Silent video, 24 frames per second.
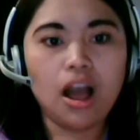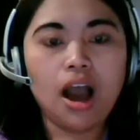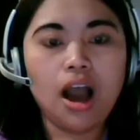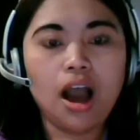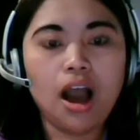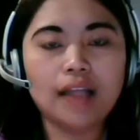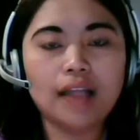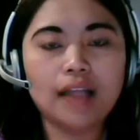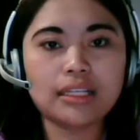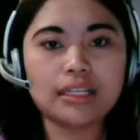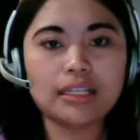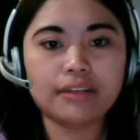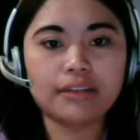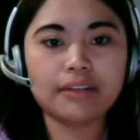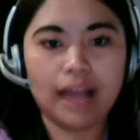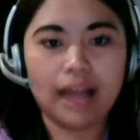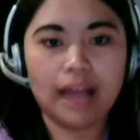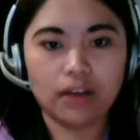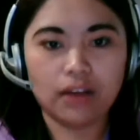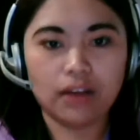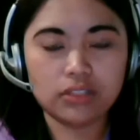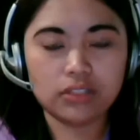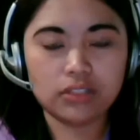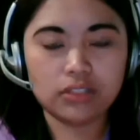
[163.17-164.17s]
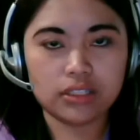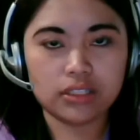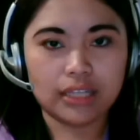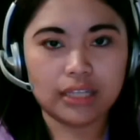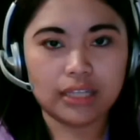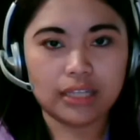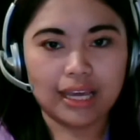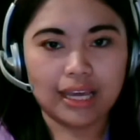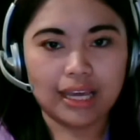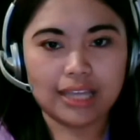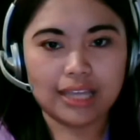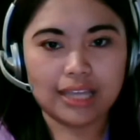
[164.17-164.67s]
Underground,
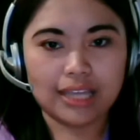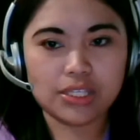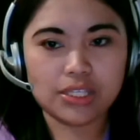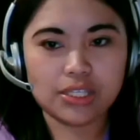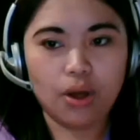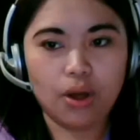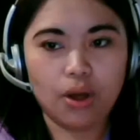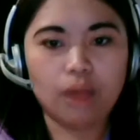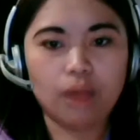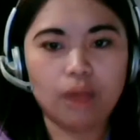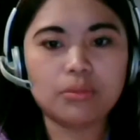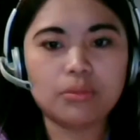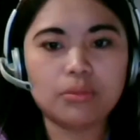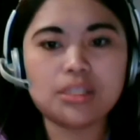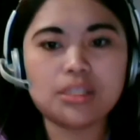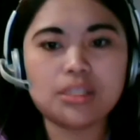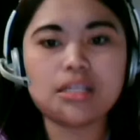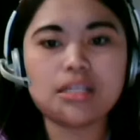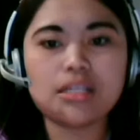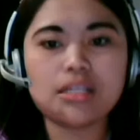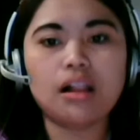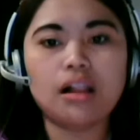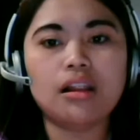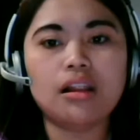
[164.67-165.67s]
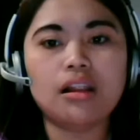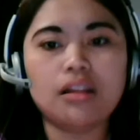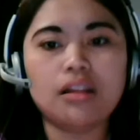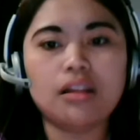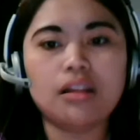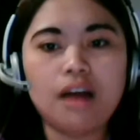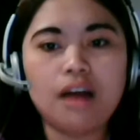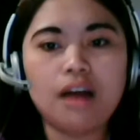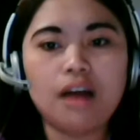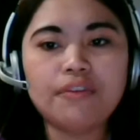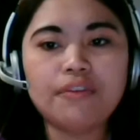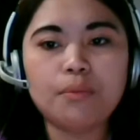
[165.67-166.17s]
it's almost
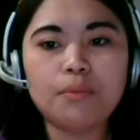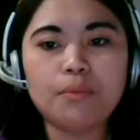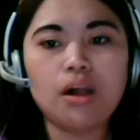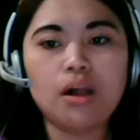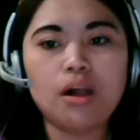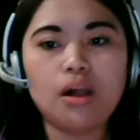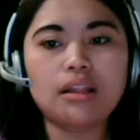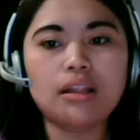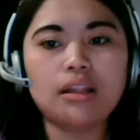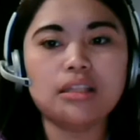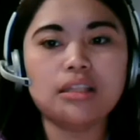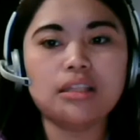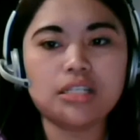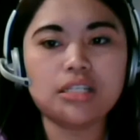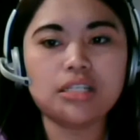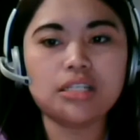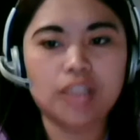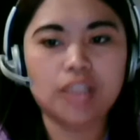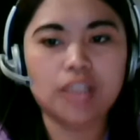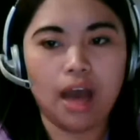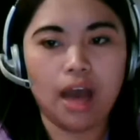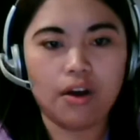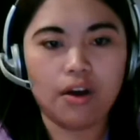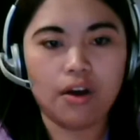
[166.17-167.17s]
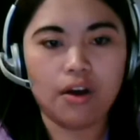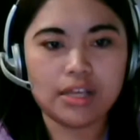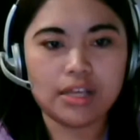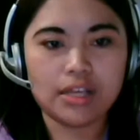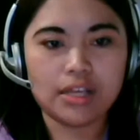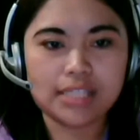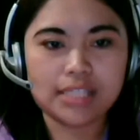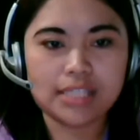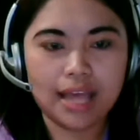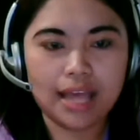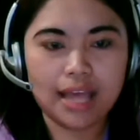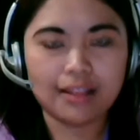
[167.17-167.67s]
laughable, the
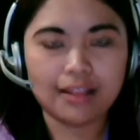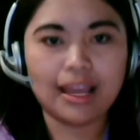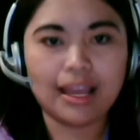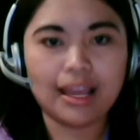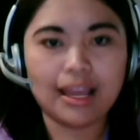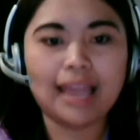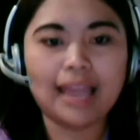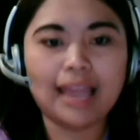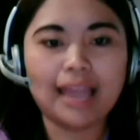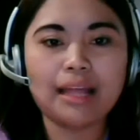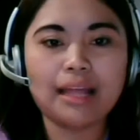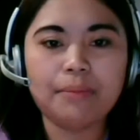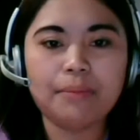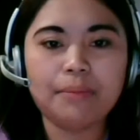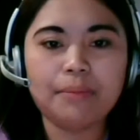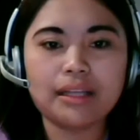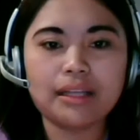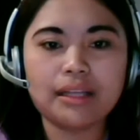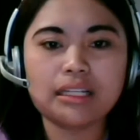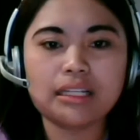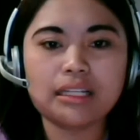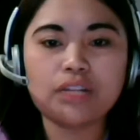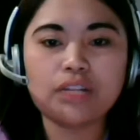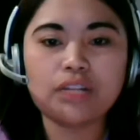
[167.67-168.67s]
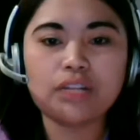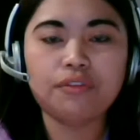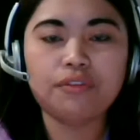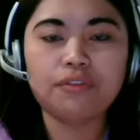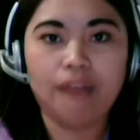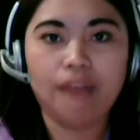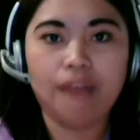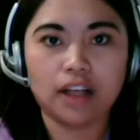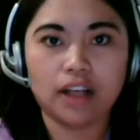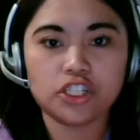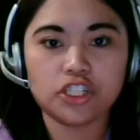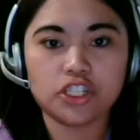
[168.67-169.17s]
chaos and inability to
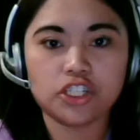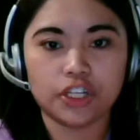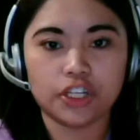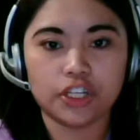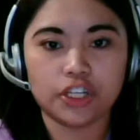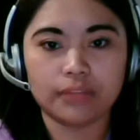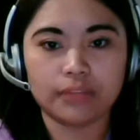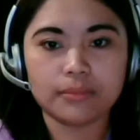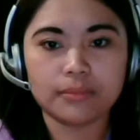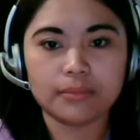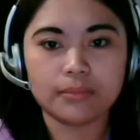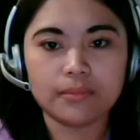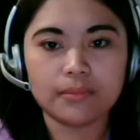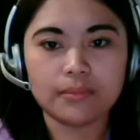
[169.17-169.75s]
function.